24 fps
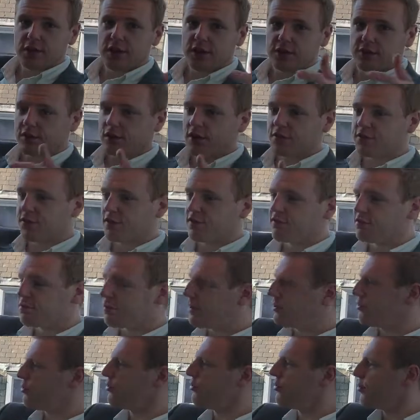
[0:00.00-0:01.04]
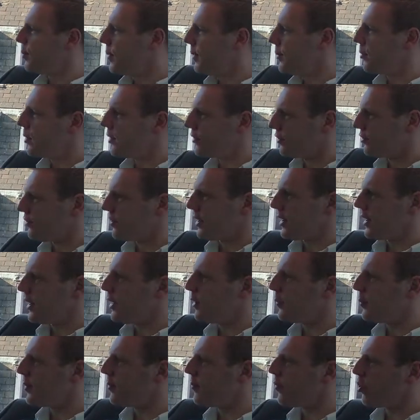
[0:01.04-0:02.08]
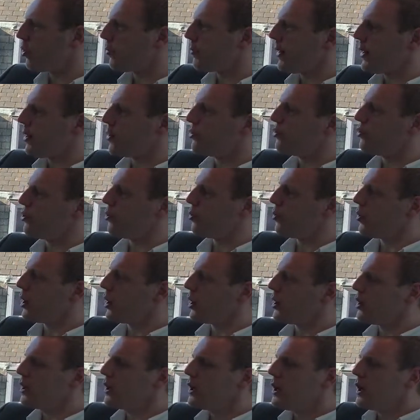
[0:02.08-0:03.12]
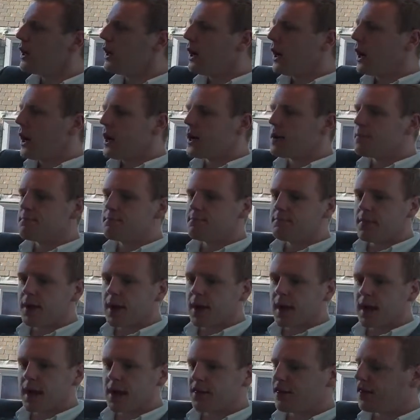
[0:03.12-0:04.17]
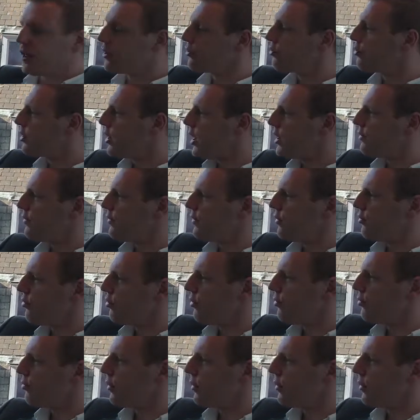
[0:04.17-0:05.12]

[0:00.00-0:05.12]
that's enough for information so people understand a little bit more about who you are. Anything else you'd like to finish off